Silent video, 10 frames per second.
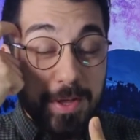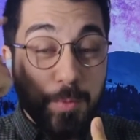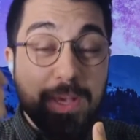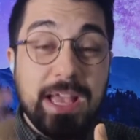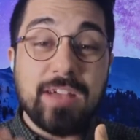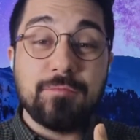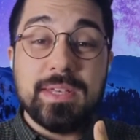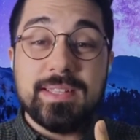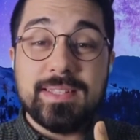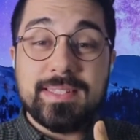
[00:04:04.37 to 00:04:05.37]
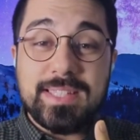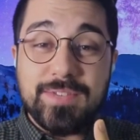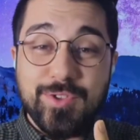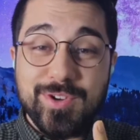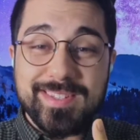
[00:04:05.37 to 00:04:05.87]
We have been
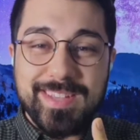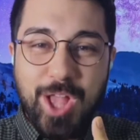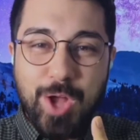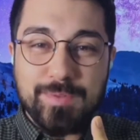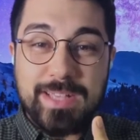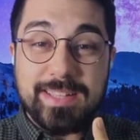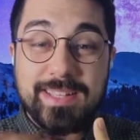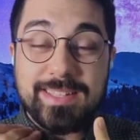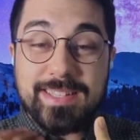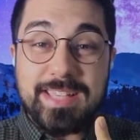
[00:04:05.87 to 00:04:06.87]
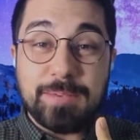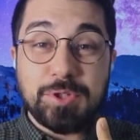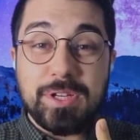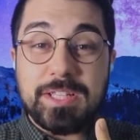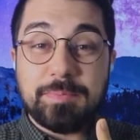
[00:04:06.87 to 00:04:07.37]
deceived ourselves, and the
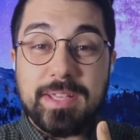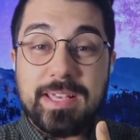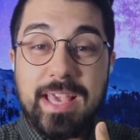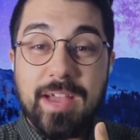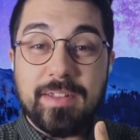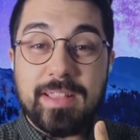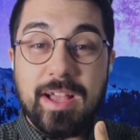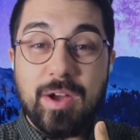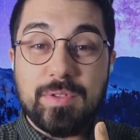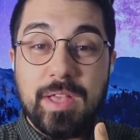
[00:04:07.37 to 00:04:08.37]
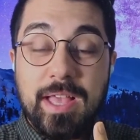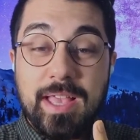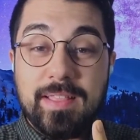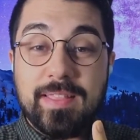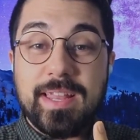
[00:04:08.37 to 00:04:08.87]
deception is being carried out
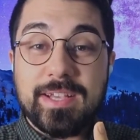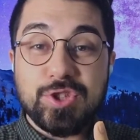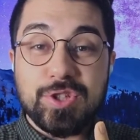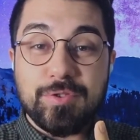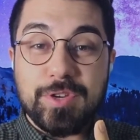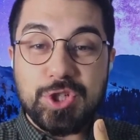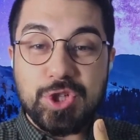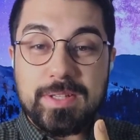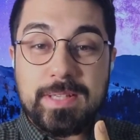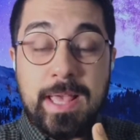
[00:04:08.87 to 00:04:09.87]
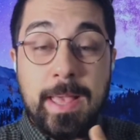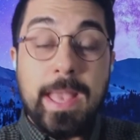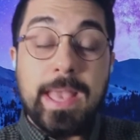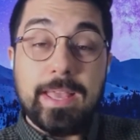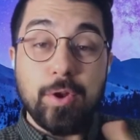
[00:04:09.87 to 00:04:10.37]
in the next generations.
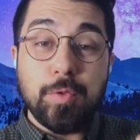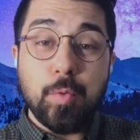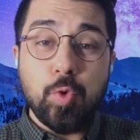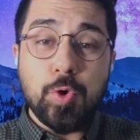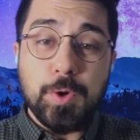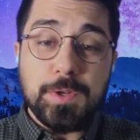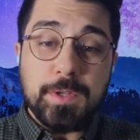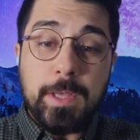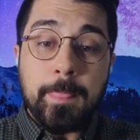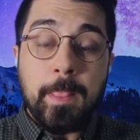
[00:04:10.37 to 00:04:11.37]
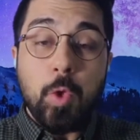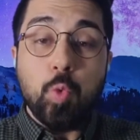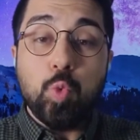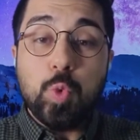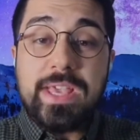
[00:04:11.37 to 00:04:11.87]
In other words,
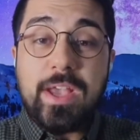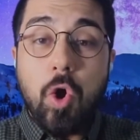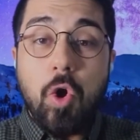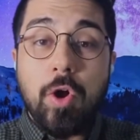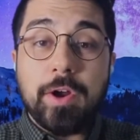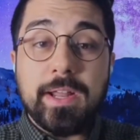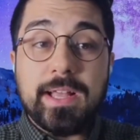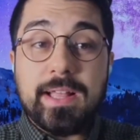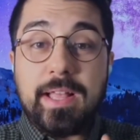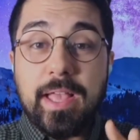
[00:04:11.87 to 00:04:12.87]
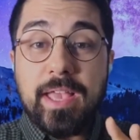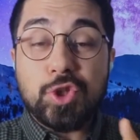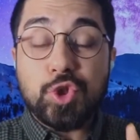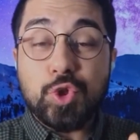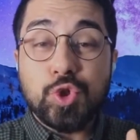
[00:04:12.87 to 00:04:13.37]
we are
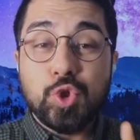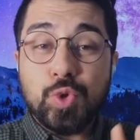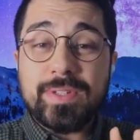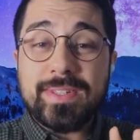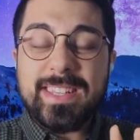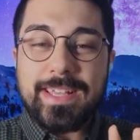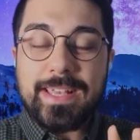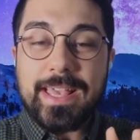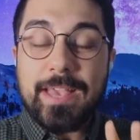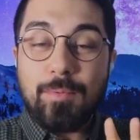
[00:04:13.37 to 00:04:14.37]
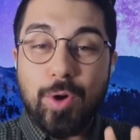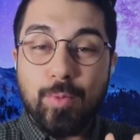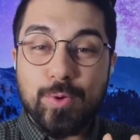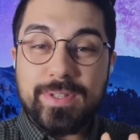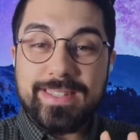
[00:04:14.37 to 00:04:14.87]
introducing Imam
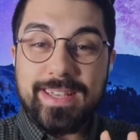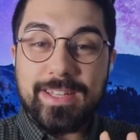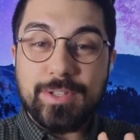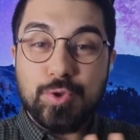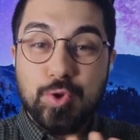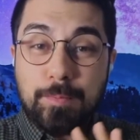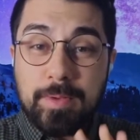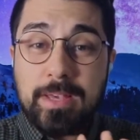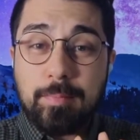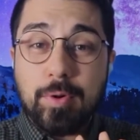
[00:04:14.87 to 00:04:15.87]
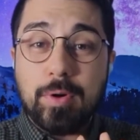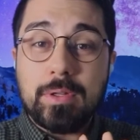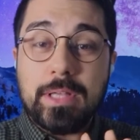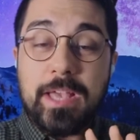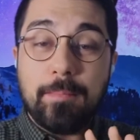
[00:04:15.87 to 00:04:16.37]
Hussein to
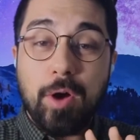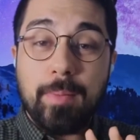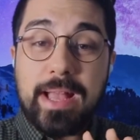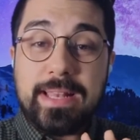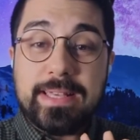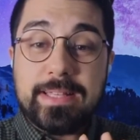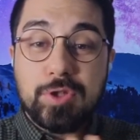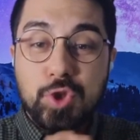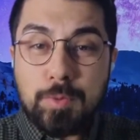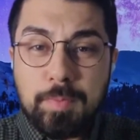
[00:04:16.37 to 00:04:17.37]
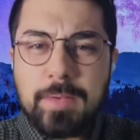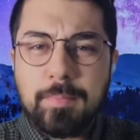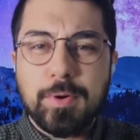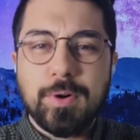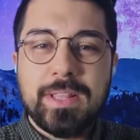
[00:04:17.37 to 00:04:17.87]
people, Imam Ali to
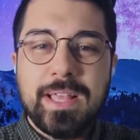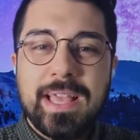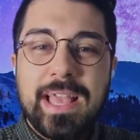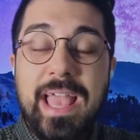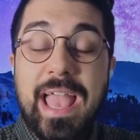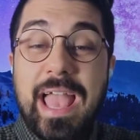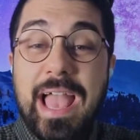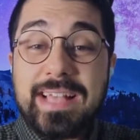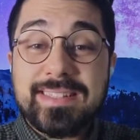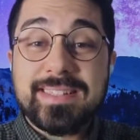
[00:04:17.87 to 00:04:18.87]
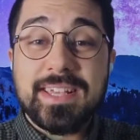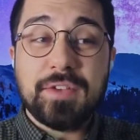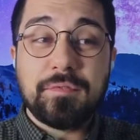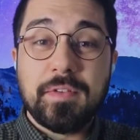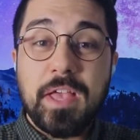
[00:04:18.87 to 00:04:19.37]
people, as
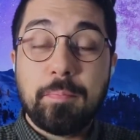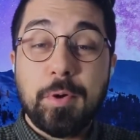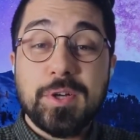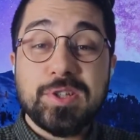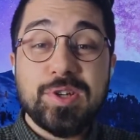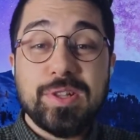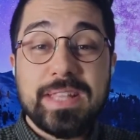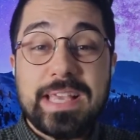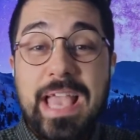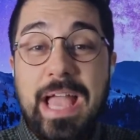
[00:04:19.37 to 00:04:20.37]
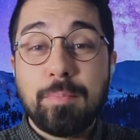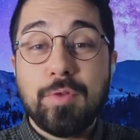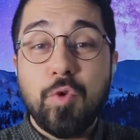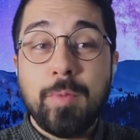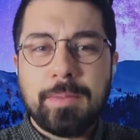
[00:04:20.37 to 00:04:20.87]
if a person on the camp of
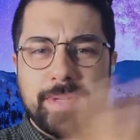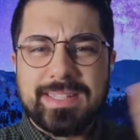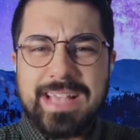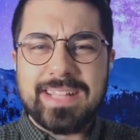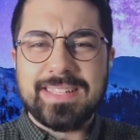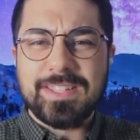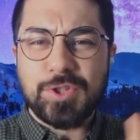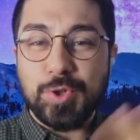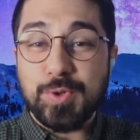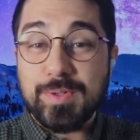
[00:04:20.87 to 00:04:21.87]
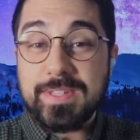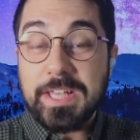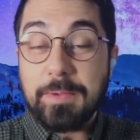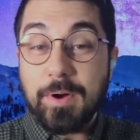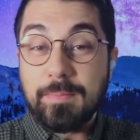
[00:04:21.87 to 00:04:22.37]
Umar bin Saad is introducing
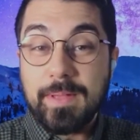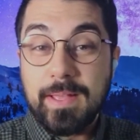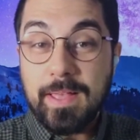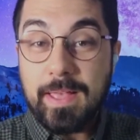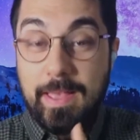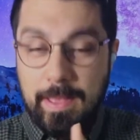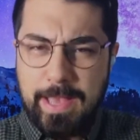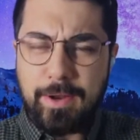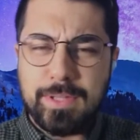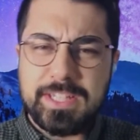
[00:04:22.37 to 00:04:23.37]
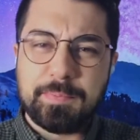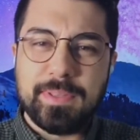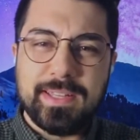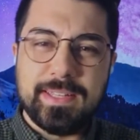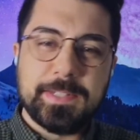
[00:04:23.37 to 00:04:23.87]
Imam. And I'll
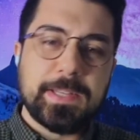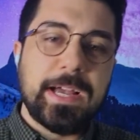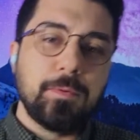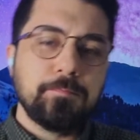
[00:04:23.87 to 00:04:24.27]
explain this how.